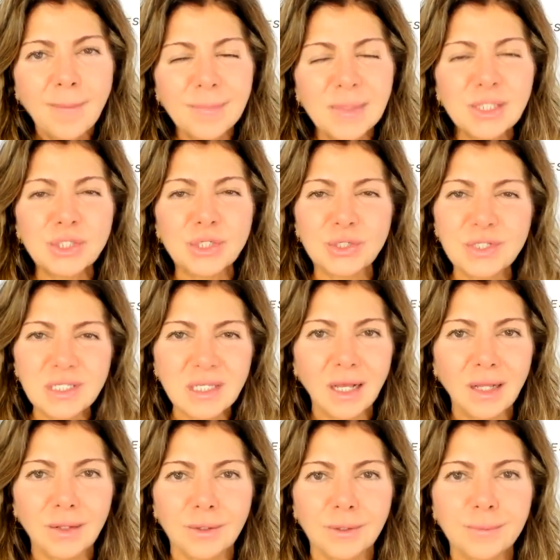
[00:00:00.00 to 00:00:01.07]
Mister
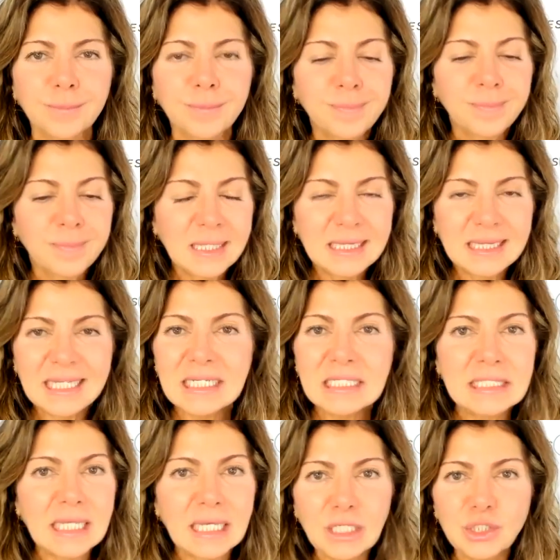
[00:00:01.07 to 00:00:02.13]
Seller, these
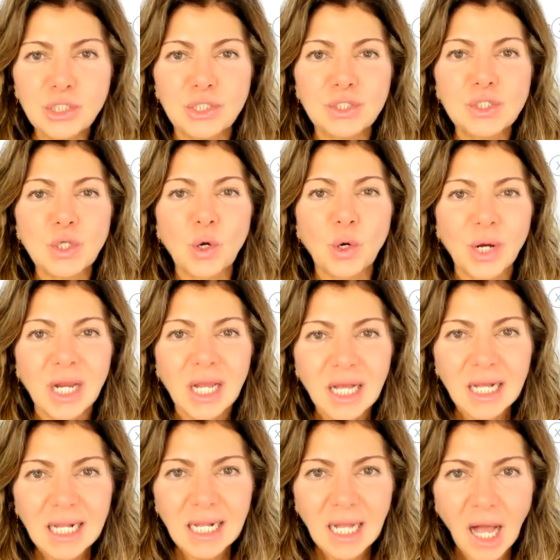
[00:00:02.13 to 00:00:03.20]
agents are
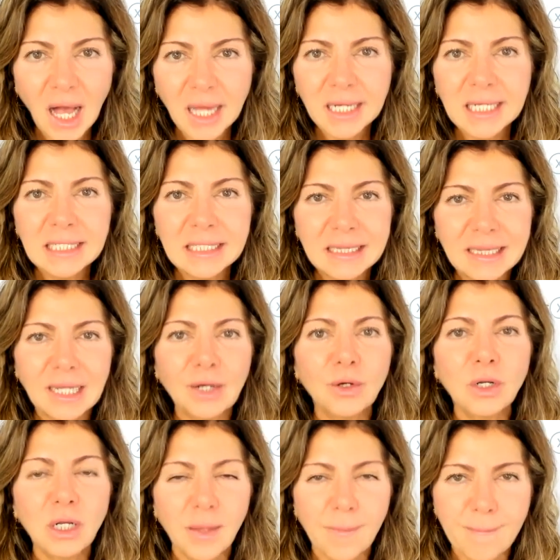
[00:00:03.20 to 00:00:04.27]
cutting
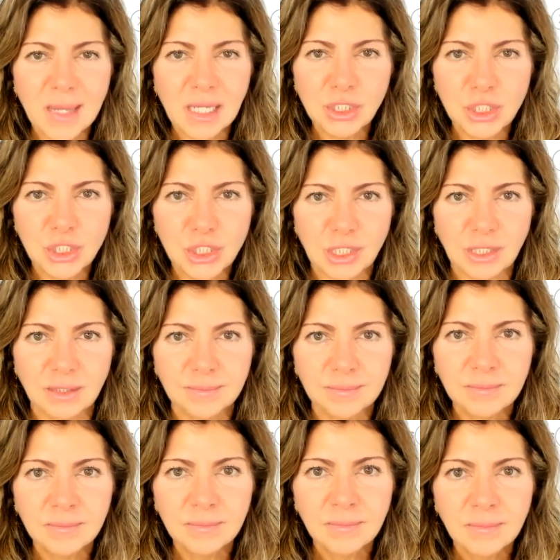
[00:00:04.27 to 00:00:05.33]
their commission
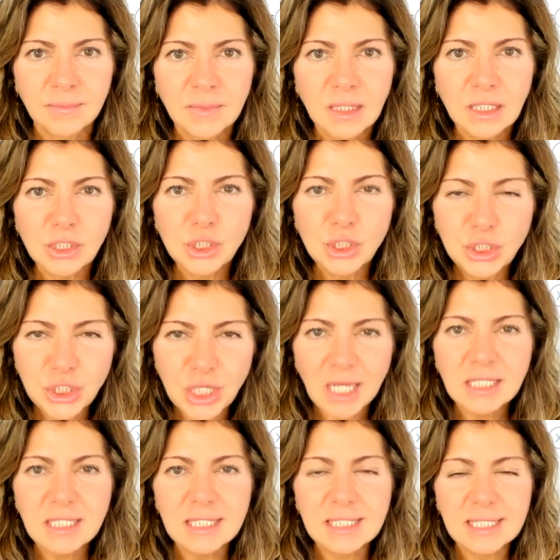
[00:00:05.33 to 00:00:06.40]

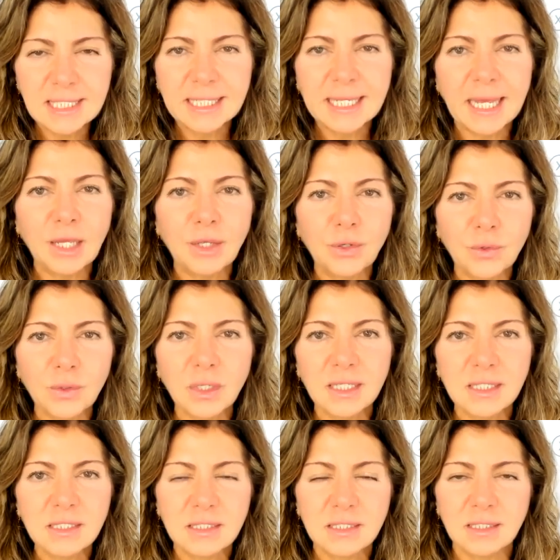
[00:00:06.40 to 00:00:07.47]
just to get your
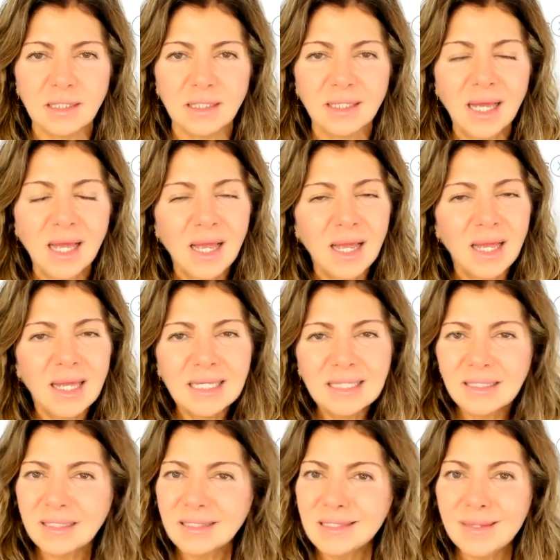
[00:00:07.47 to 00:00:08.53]
listing.
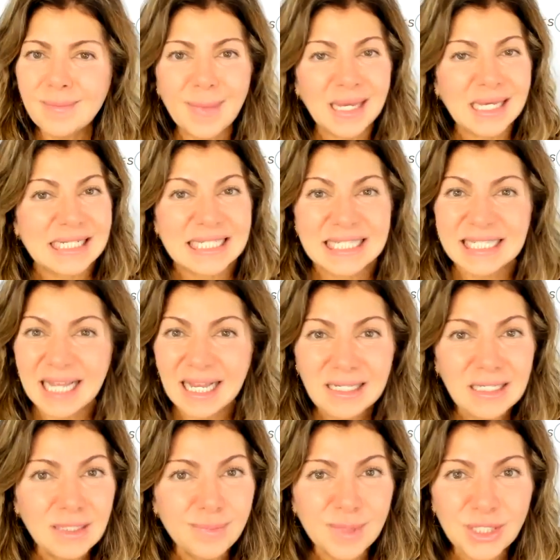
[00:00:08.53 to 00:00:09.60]
Does it make
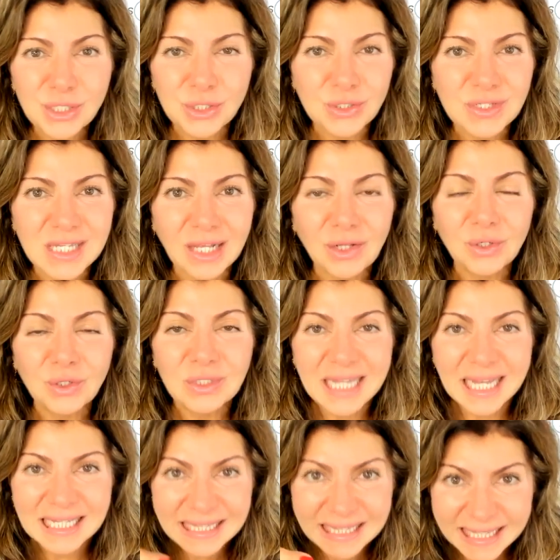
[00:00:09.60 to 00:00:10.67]
sense, Mister Seller,
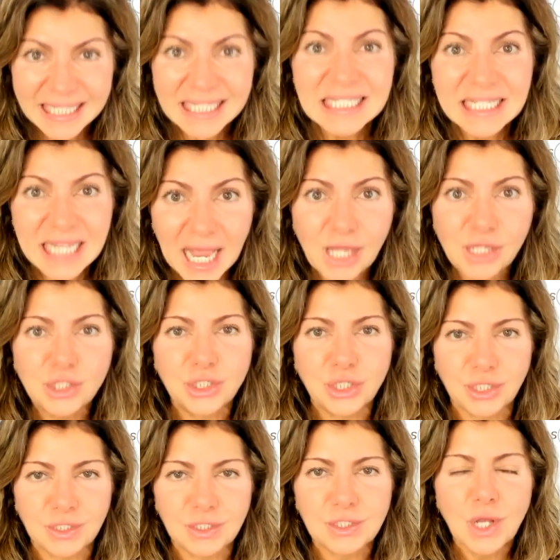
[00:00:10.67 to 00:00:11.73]
that these
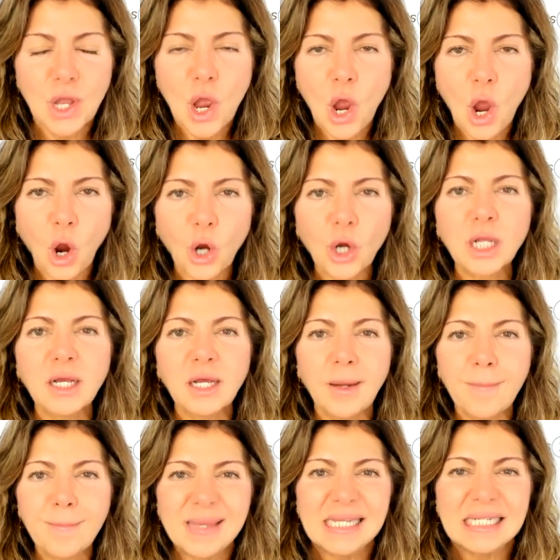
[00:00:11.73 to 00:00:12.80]
agents are
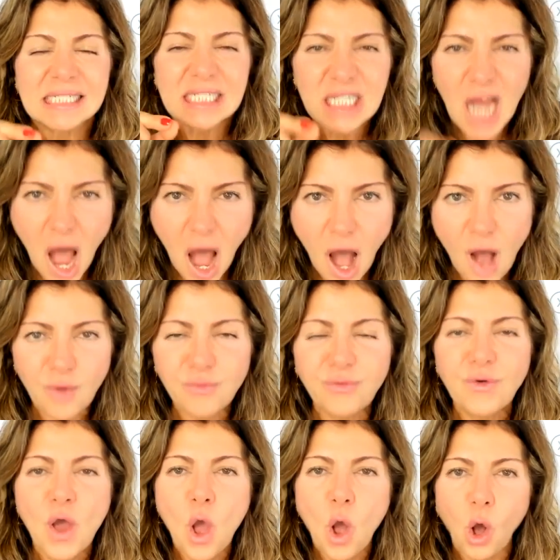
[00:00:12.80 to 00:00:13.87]
gonna be tough
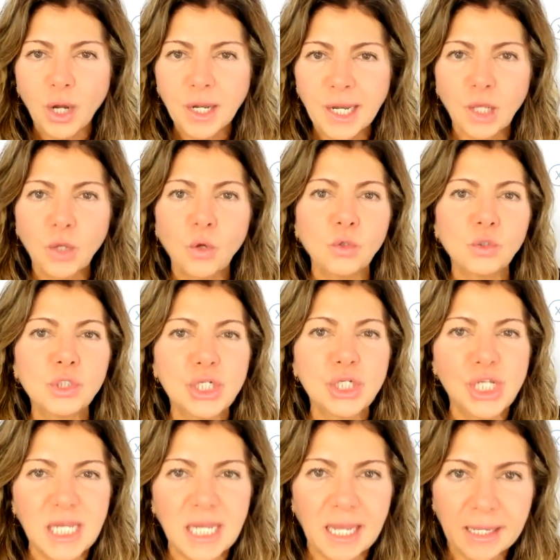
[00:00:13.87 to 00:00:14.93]
on
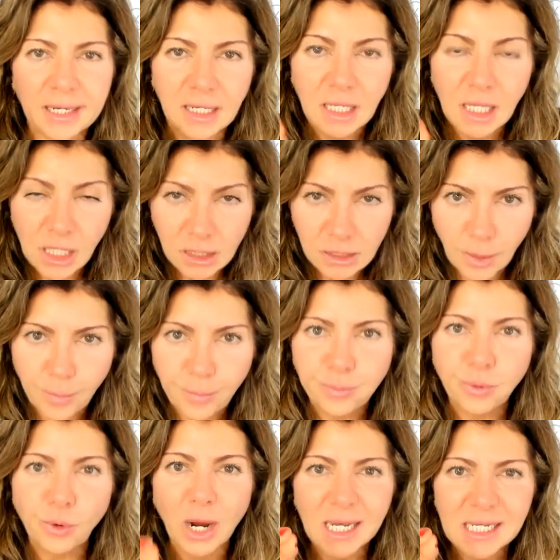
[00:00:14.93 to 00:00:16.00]
negotiating the
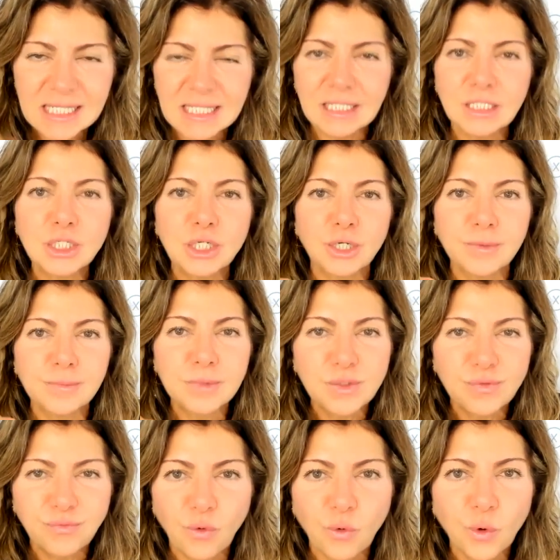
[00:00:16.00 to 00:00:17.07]
price and terms
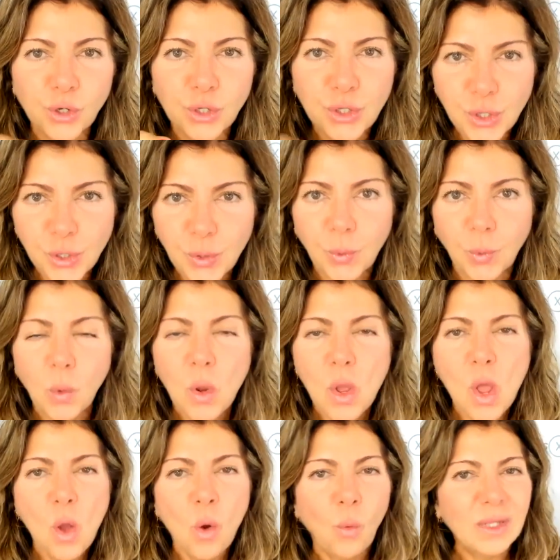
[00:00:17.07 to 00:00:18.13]
for you
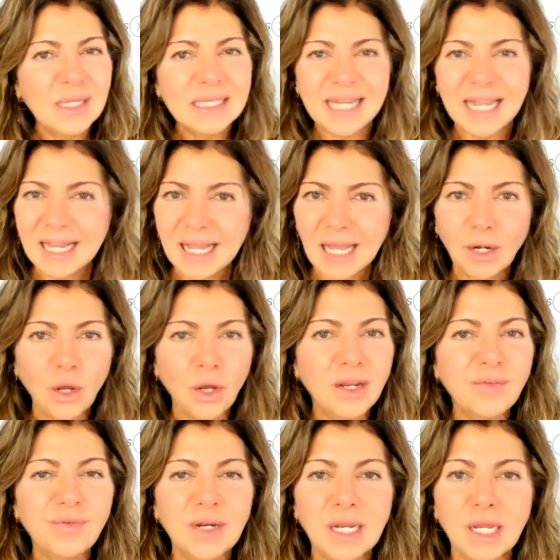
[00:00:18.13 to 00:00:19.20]
when they cannot
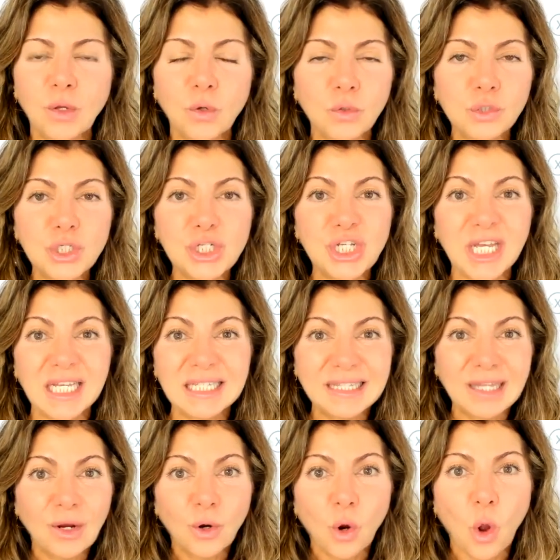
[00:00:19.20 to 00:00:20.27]
even negotiate
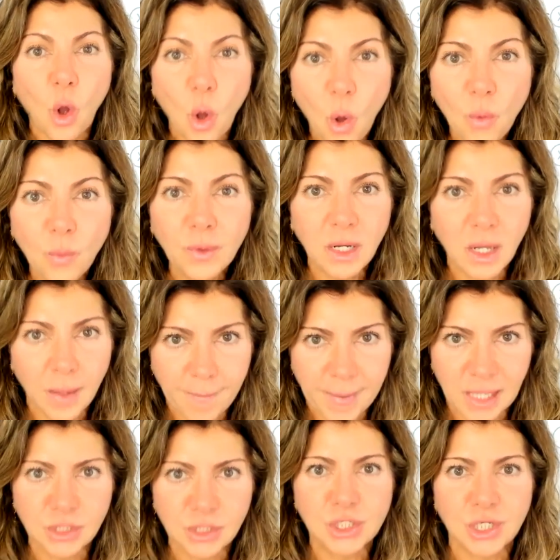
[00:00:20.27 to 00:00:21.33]
their own
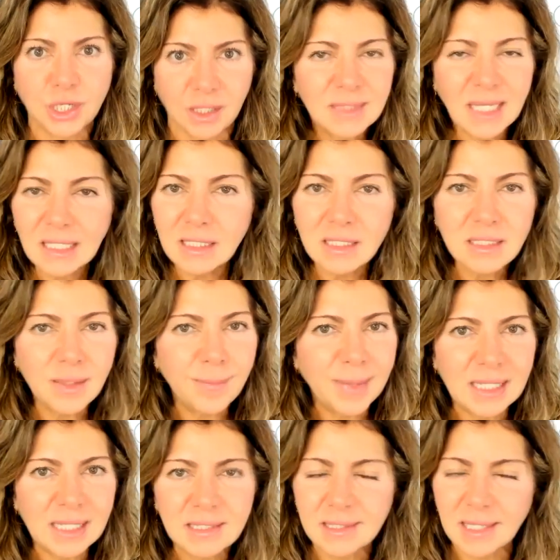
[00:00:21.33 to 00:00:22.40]
commission? That doesn't
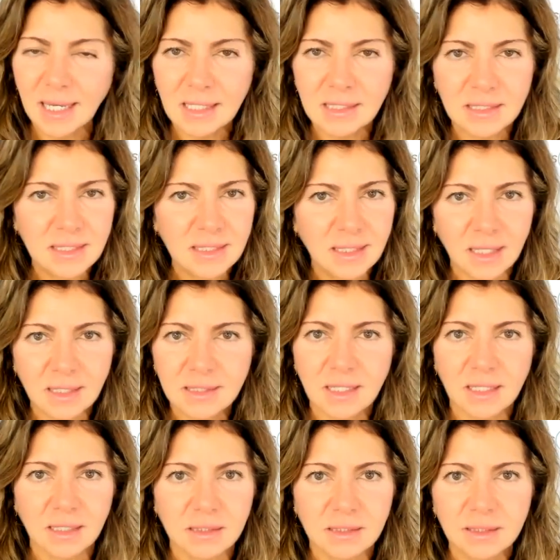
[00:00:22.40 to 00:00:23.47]
make sense, does
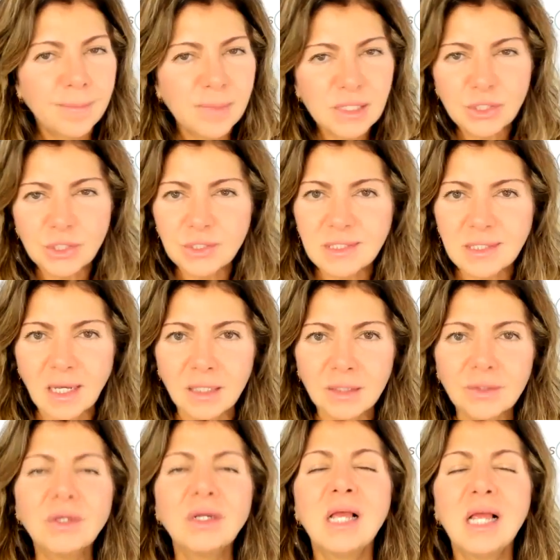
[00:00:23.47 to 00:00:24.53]
it? Mister Seller,